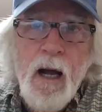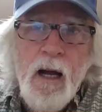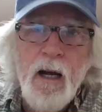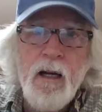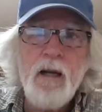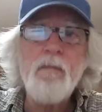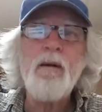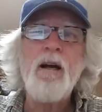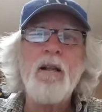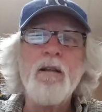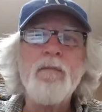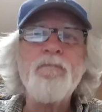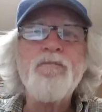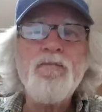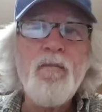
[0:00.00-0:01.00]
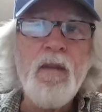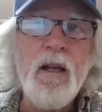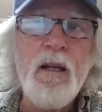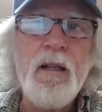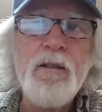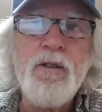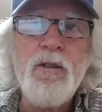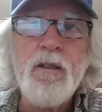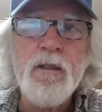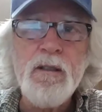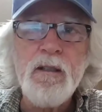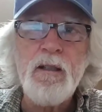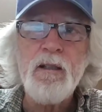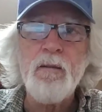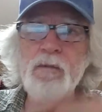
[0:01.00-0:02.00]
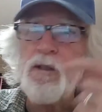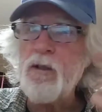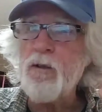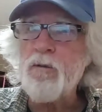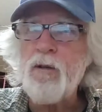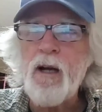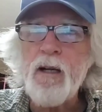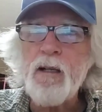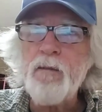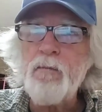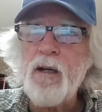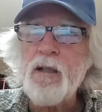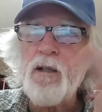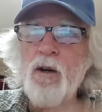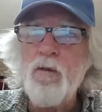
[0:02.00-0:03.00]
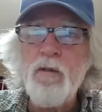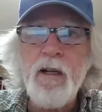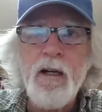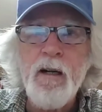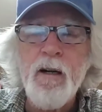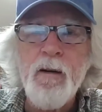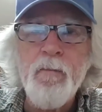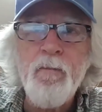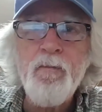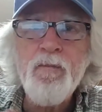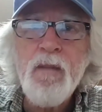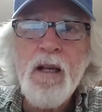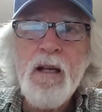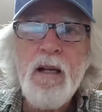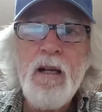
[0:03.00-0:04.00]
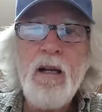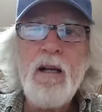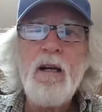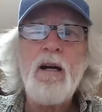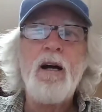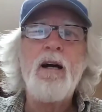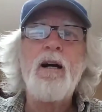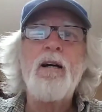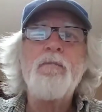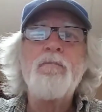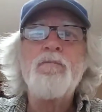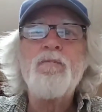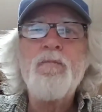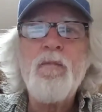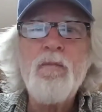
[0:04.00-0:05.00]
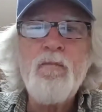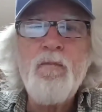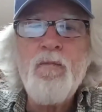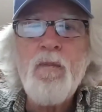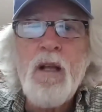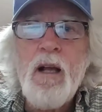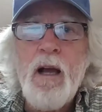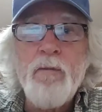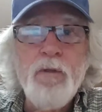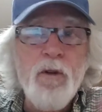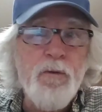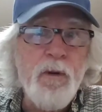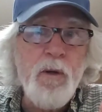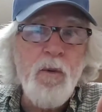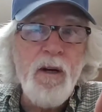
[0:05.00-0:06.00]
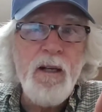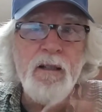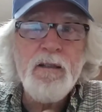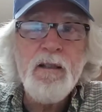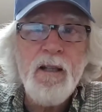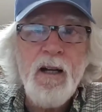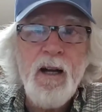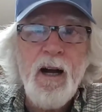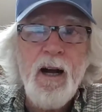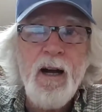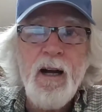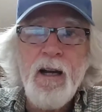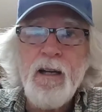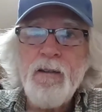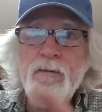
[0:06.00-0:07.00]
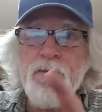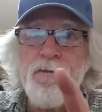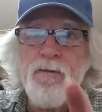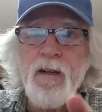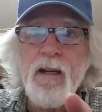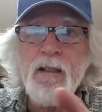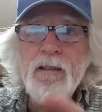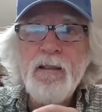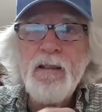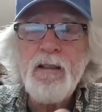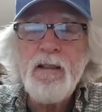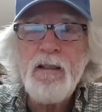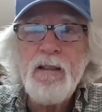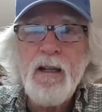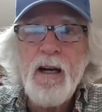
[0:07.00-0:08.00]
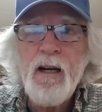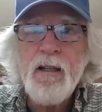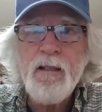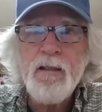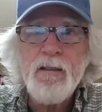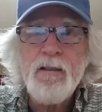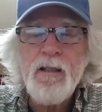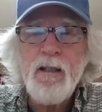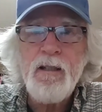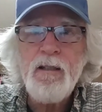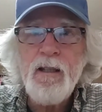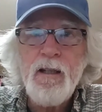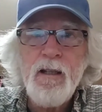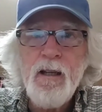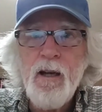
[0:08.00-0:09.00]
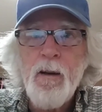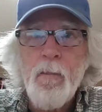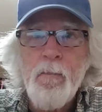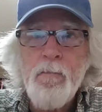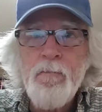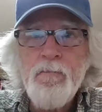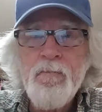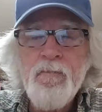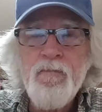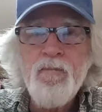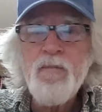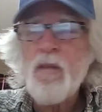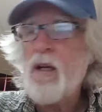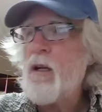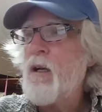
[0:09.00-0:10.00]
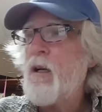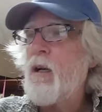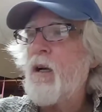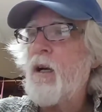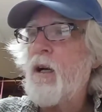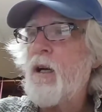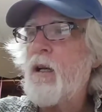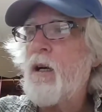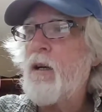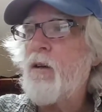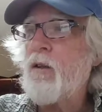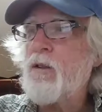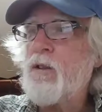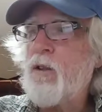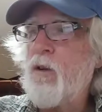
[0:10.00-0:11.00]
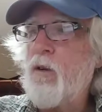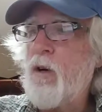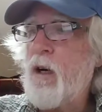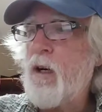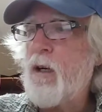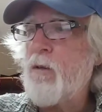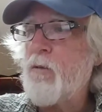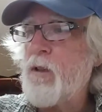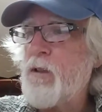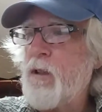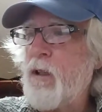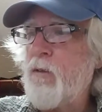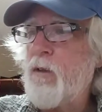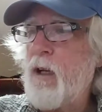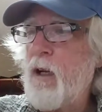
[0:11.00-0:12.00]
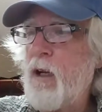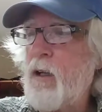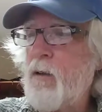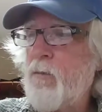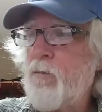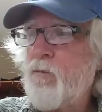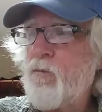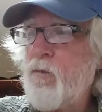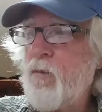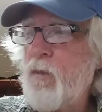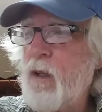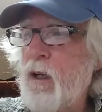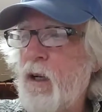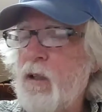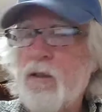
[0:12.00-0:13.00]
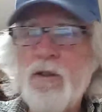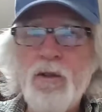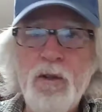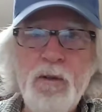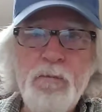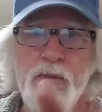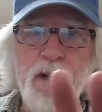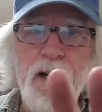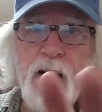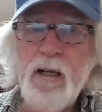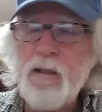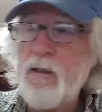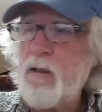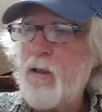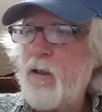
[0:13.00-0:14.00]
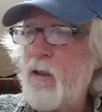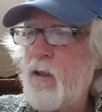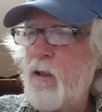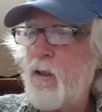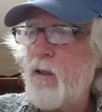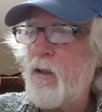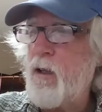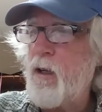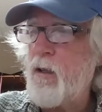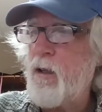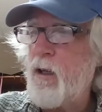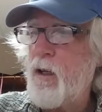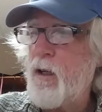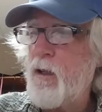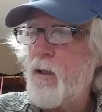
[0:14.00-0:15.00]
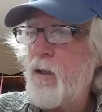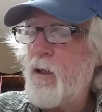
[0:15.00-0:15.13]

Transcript: Hi, I'm Allen, and as you can see, I'm still rocking my COVID hair. Uh, after three weeks, I finally got a TTM, and I also uh, received a as third prize in the